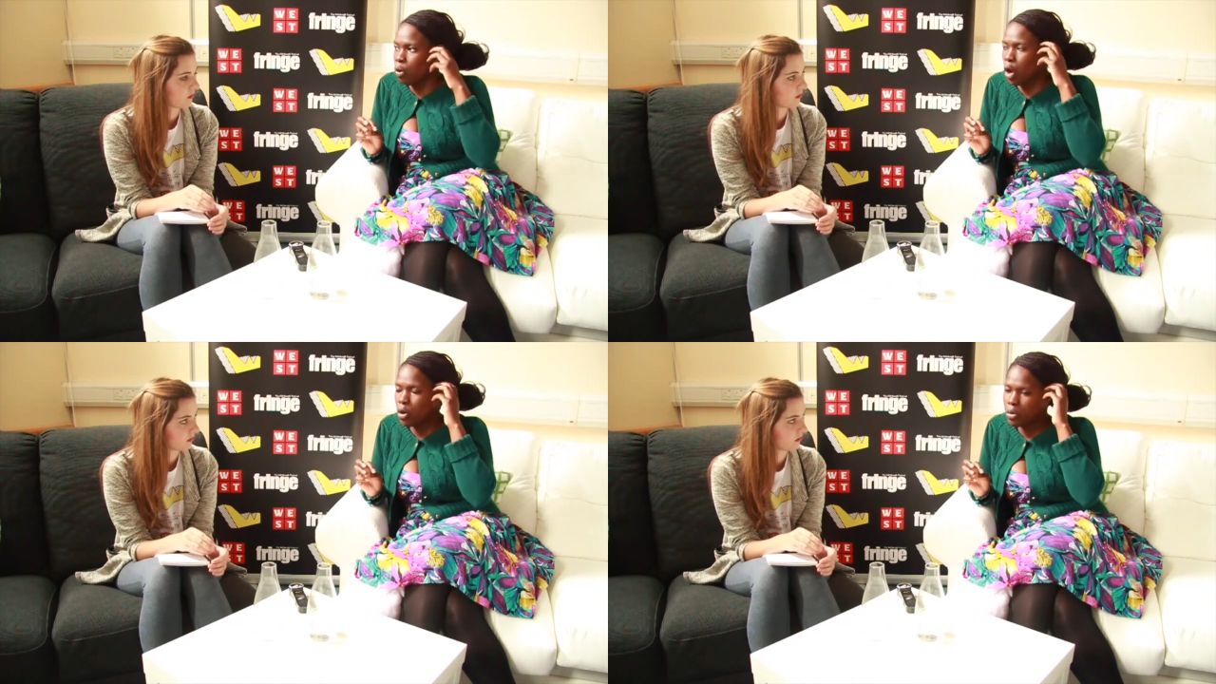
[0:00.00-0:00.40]

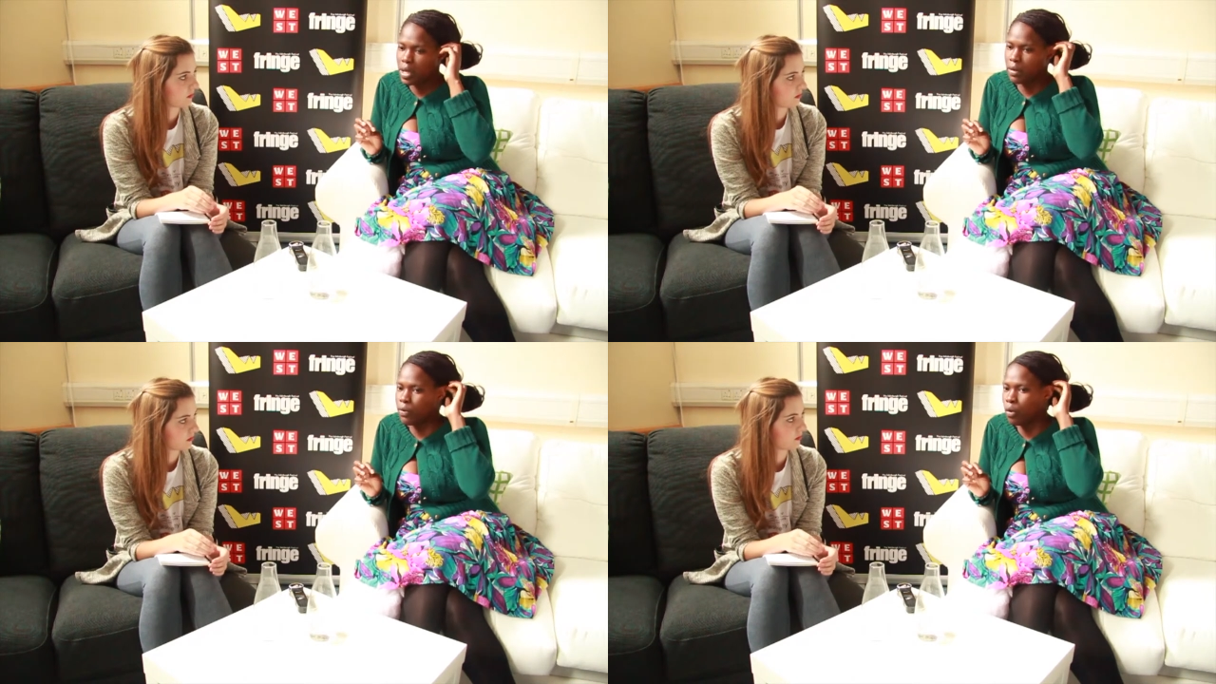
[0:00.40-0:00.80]
Speaker 1: or
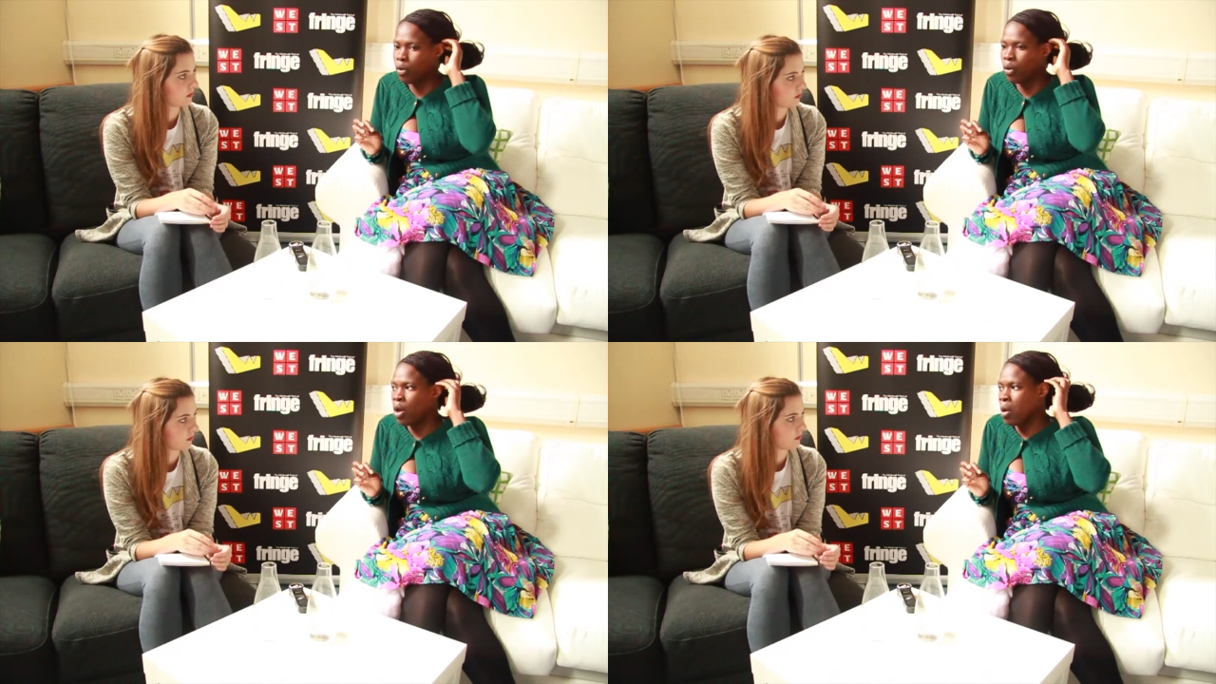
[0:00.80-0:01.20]
only
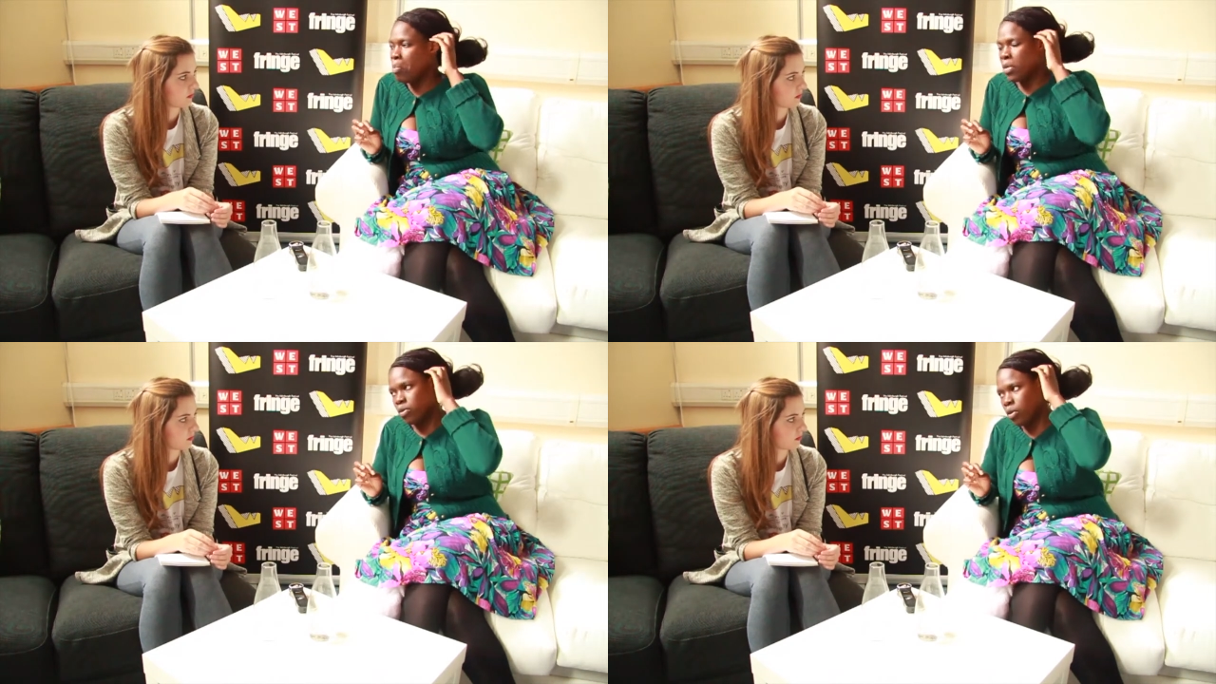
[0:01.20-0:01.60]
for
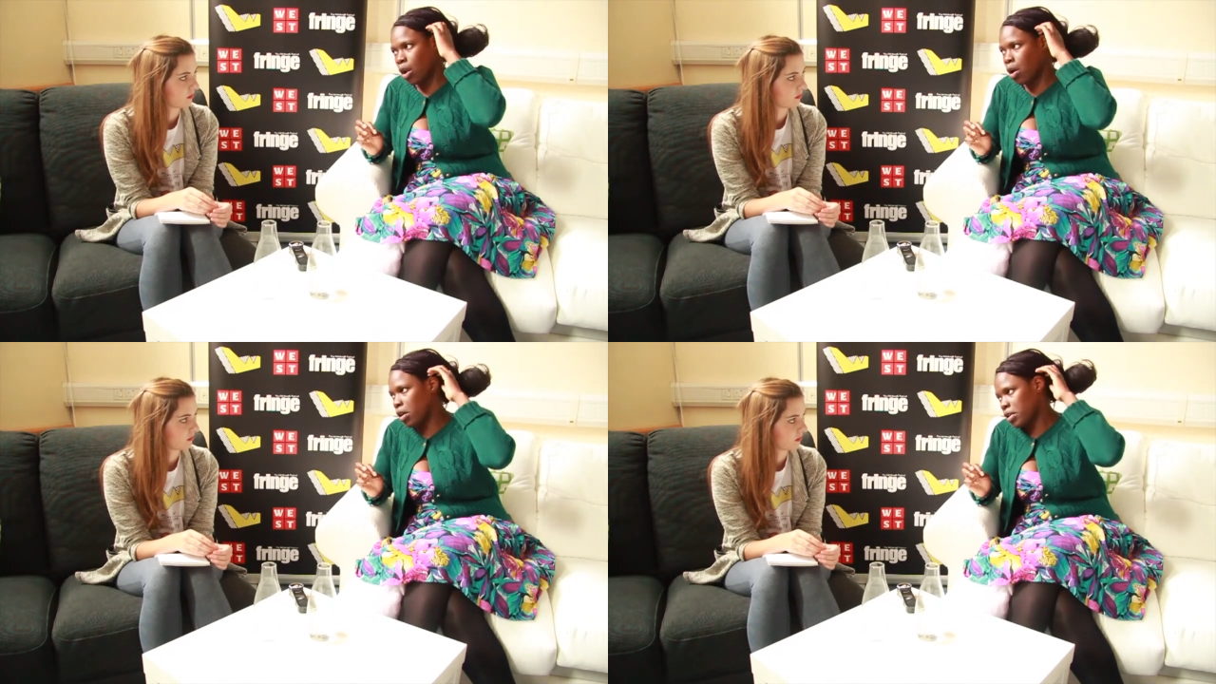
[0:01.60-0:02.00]
middle
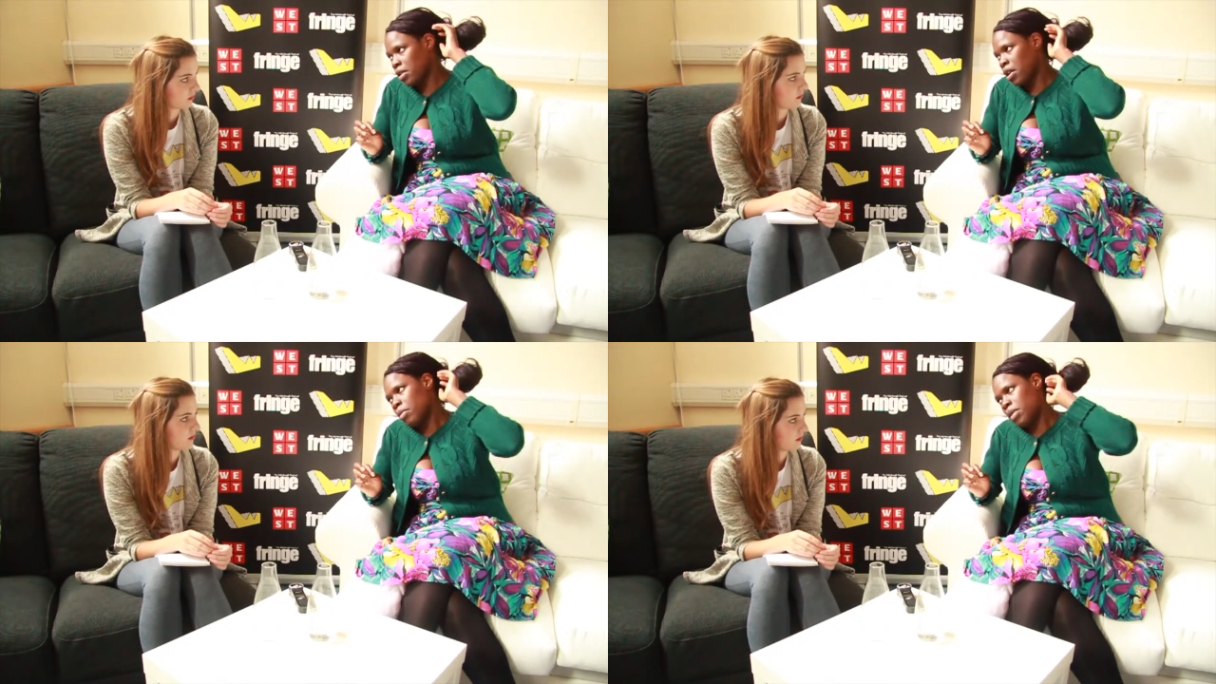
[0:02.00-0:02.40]

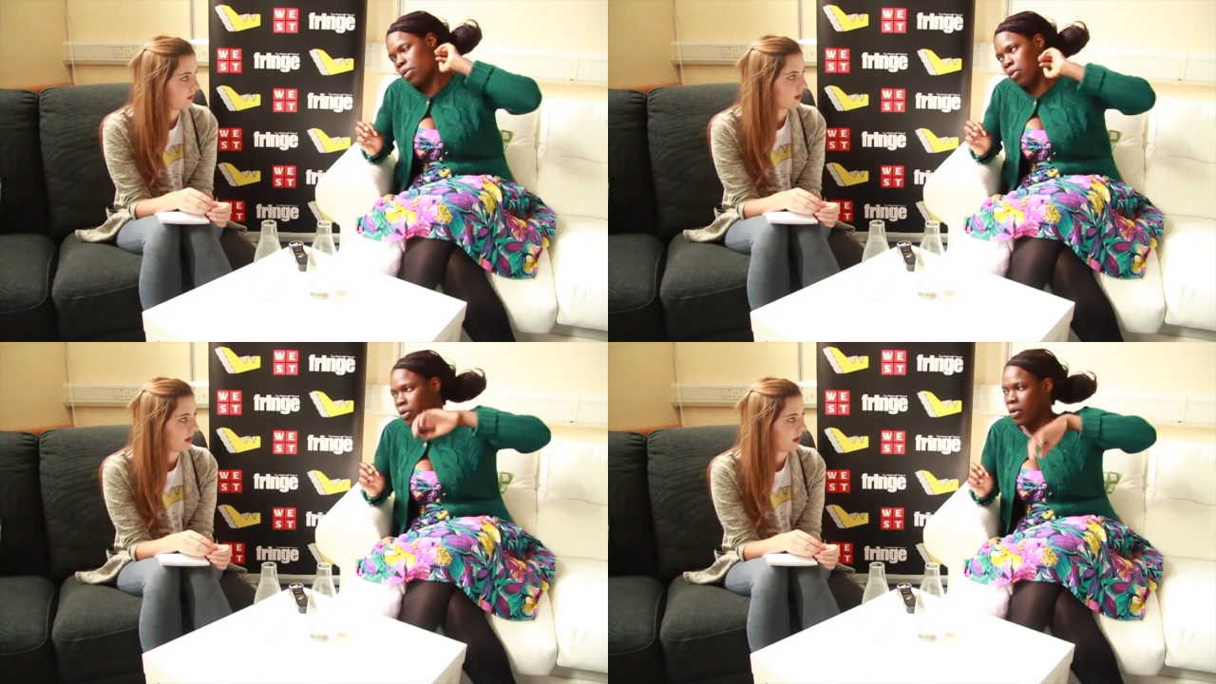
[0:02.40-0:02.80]
class
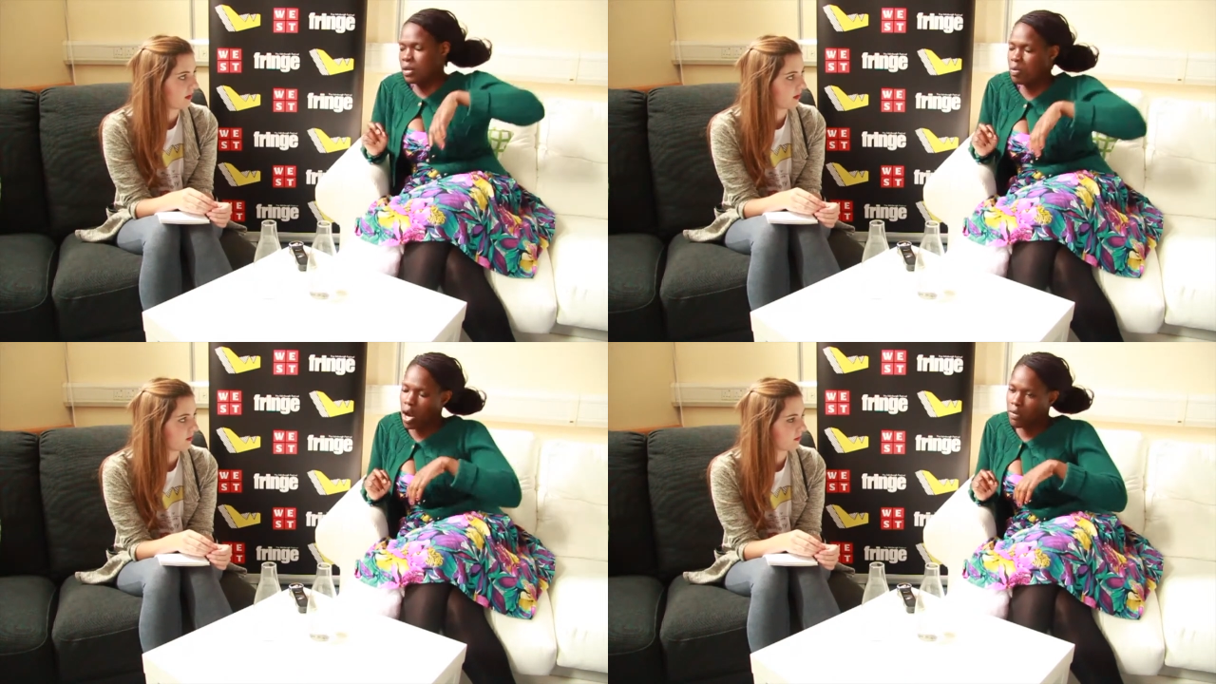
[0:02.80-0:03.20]
people that went
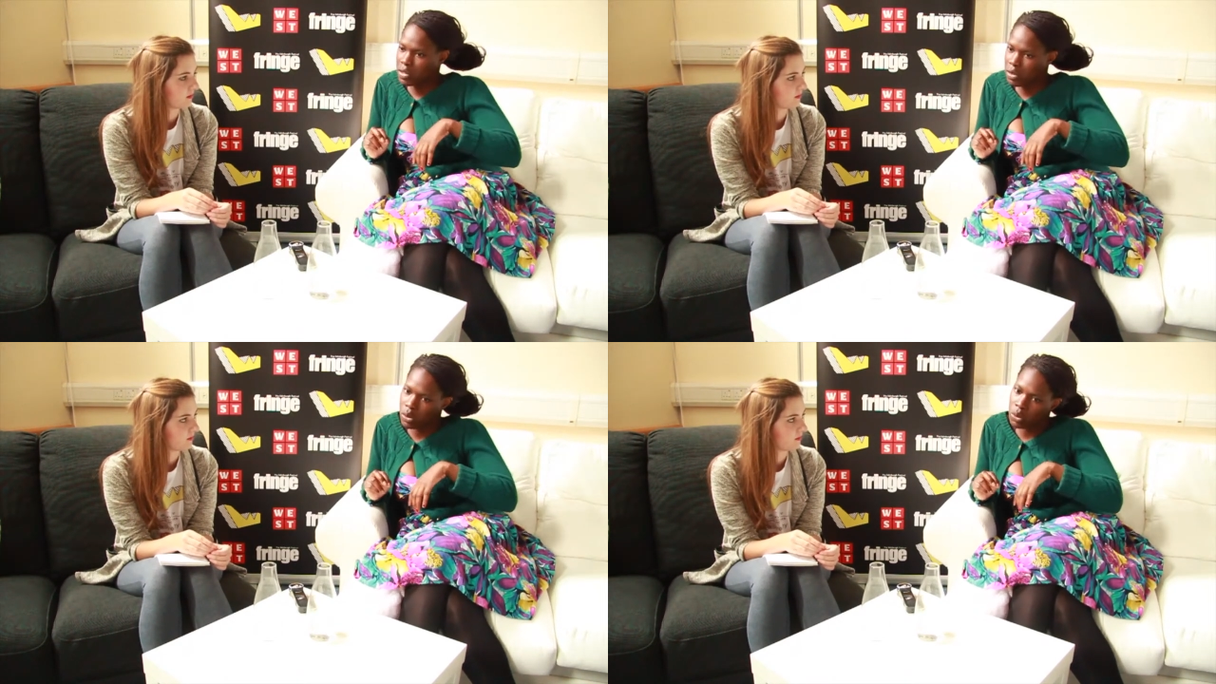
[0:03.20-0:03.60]
to private
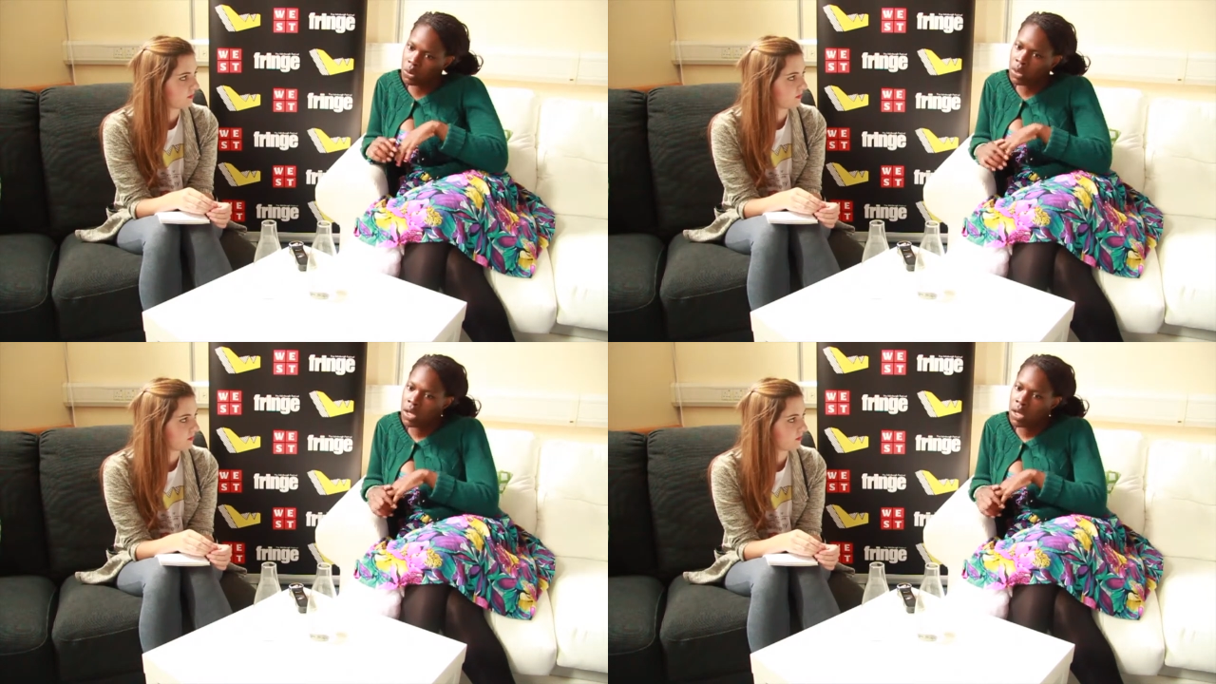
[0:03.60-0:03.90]
school.